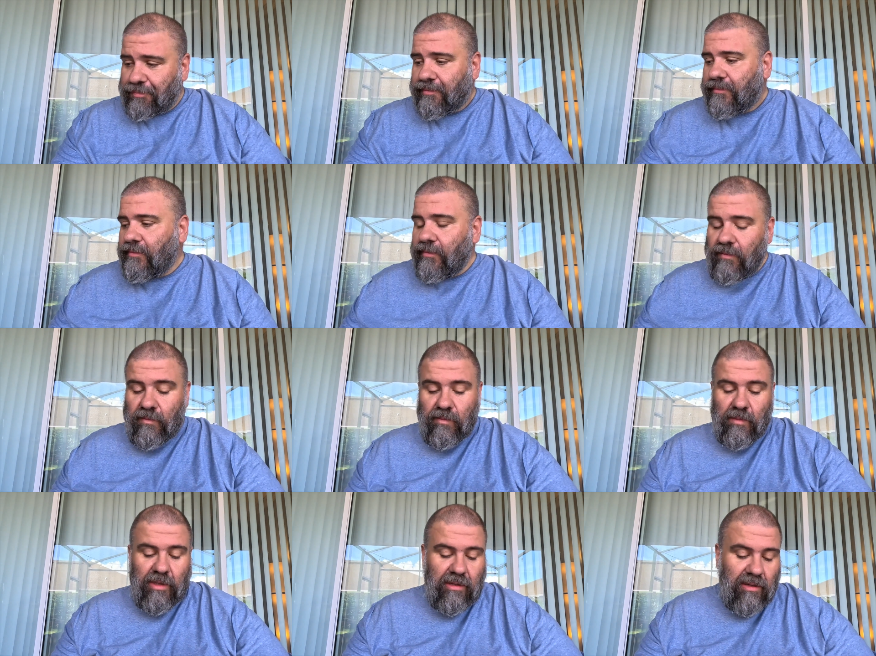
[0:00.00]

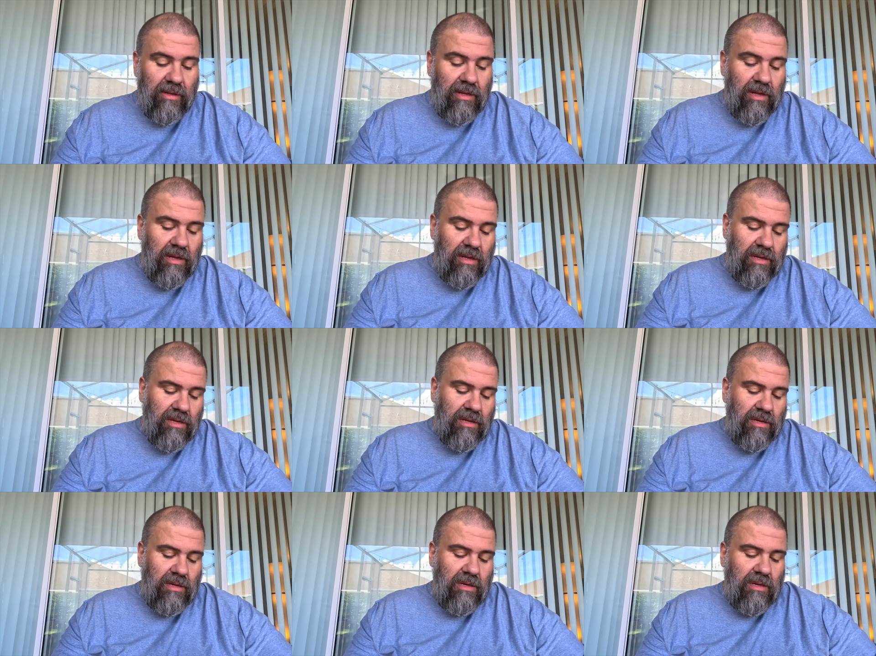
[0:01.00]

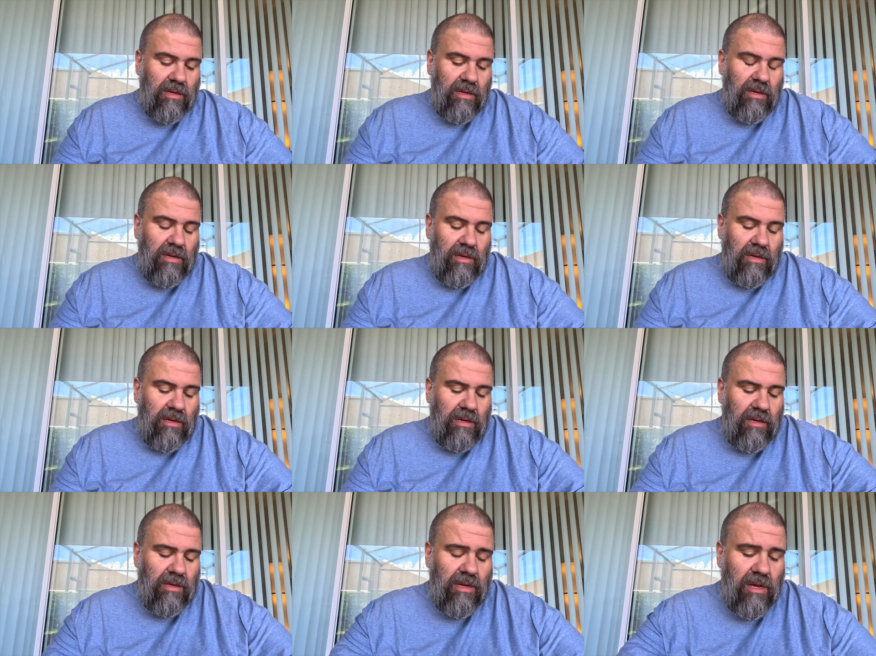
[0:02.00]

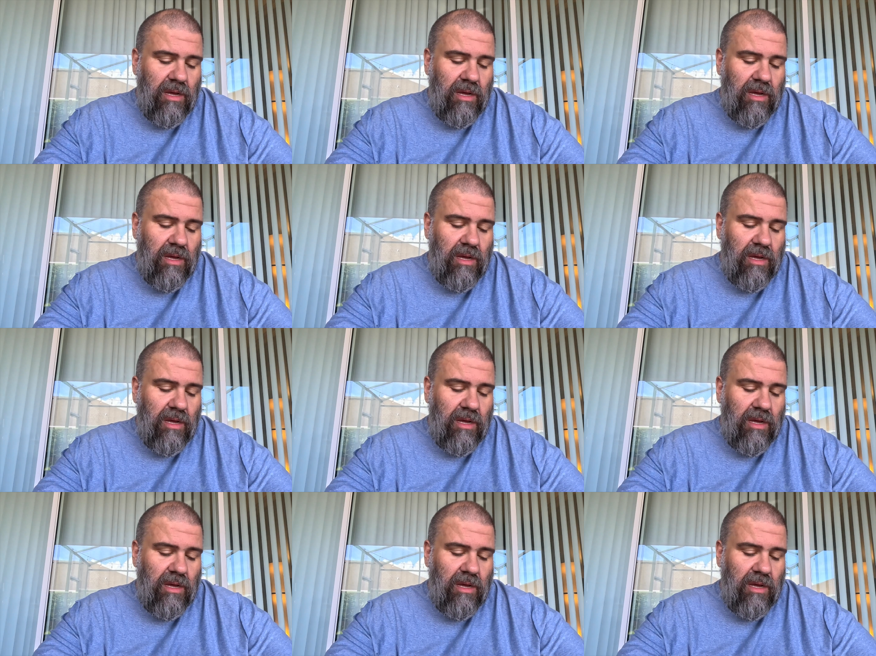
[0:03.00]
(no one is talking)